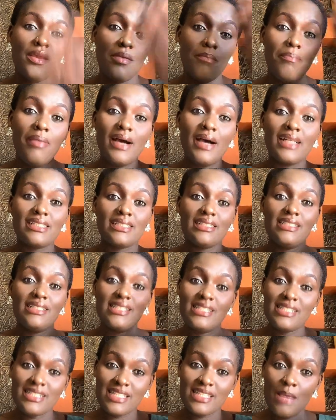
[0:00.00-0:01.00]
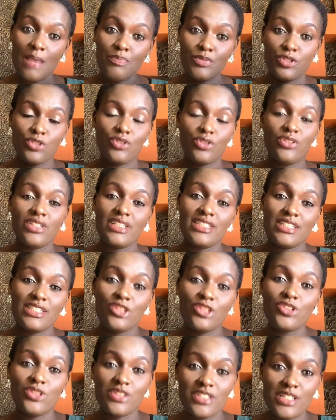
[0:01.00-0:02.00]
But it's up to you. The
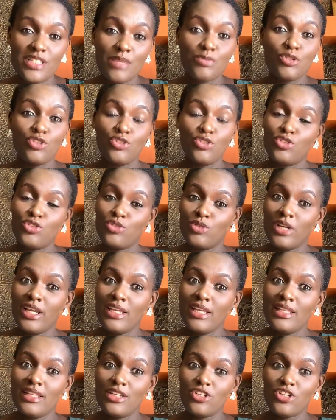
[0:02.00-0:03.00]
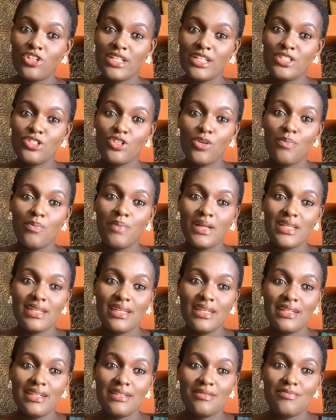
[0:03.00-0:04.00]
decision is up to you to either trust your
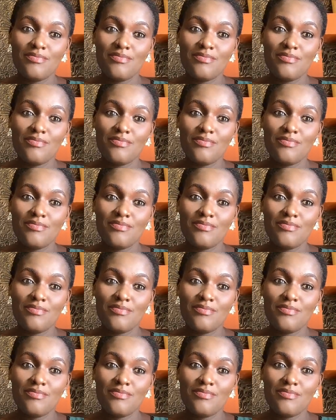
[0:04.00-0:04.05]
partner